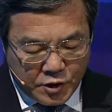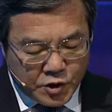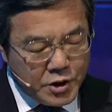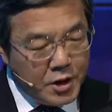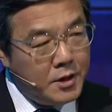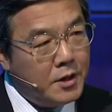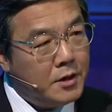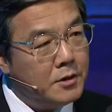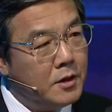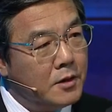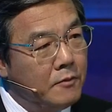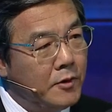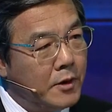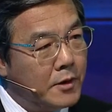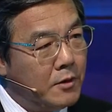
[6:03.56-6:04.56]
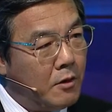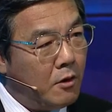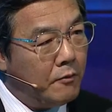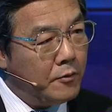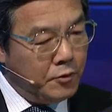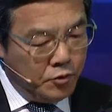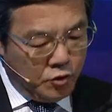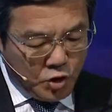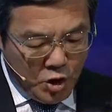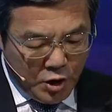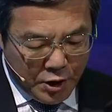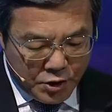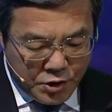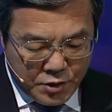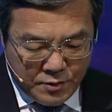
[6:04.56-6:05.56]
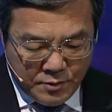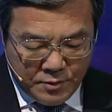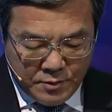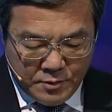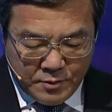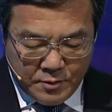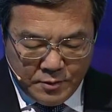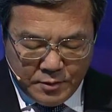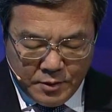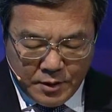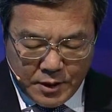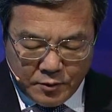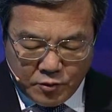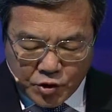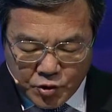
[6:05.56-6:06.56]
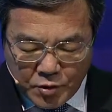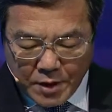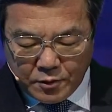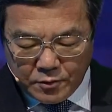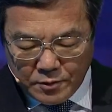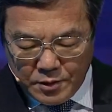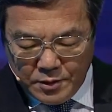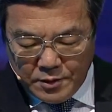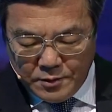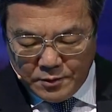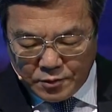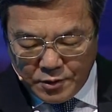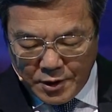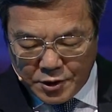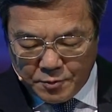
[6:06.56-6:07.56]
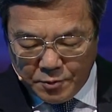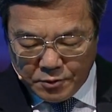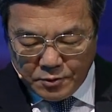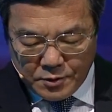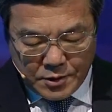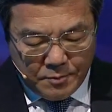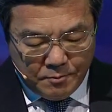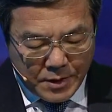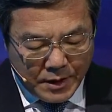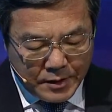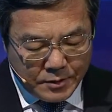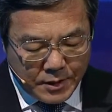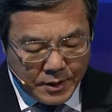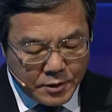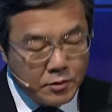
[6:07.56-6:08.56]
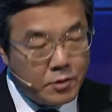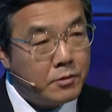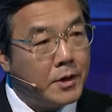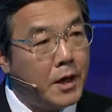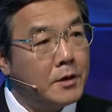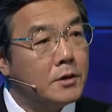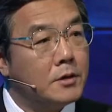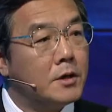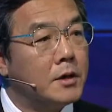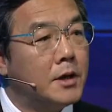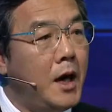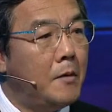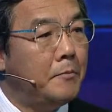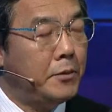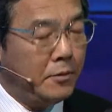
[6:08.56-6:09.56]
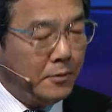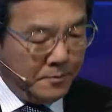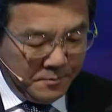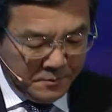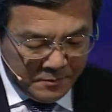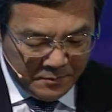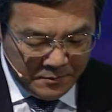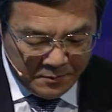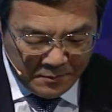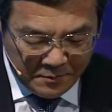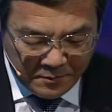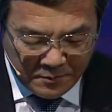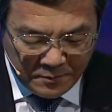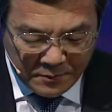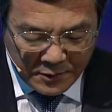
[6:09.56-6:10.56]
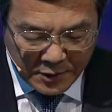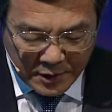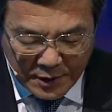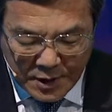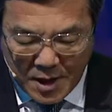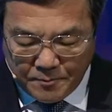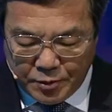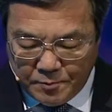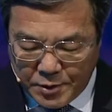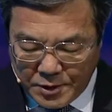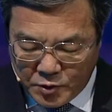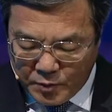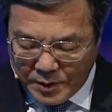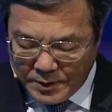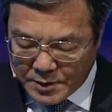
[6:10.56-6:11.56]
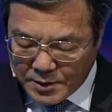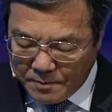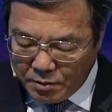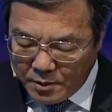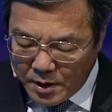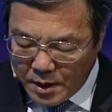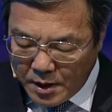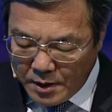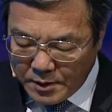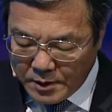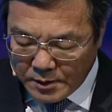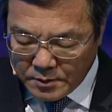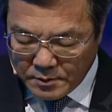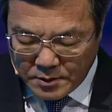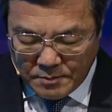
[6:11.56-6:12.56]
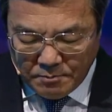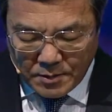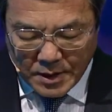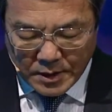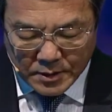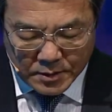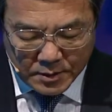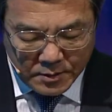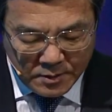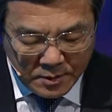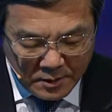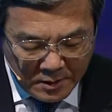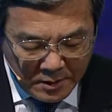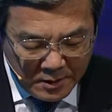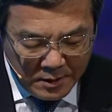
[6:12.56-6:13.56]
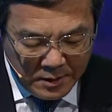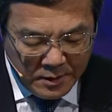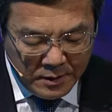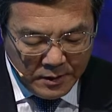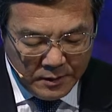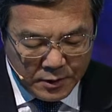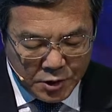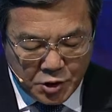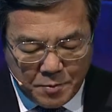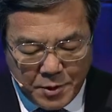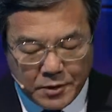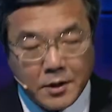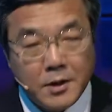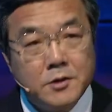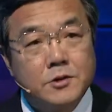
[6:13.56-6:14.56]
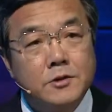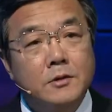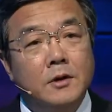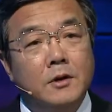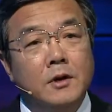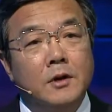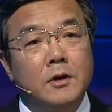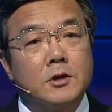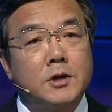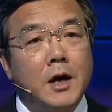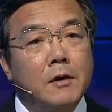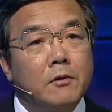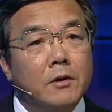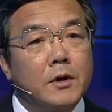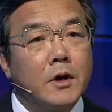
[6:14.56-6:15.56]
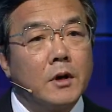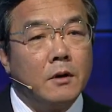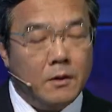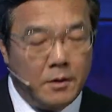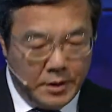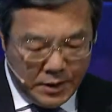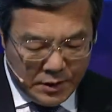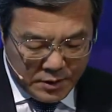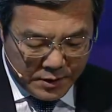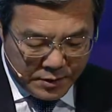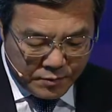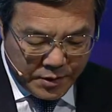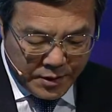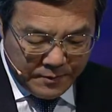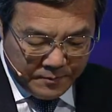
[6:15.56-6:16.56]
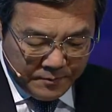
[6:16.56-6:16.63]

steady delivery of new tonnage and the shrunken transport demand has created a gap. The gap between supply and demand. The shipping is cyclical industry,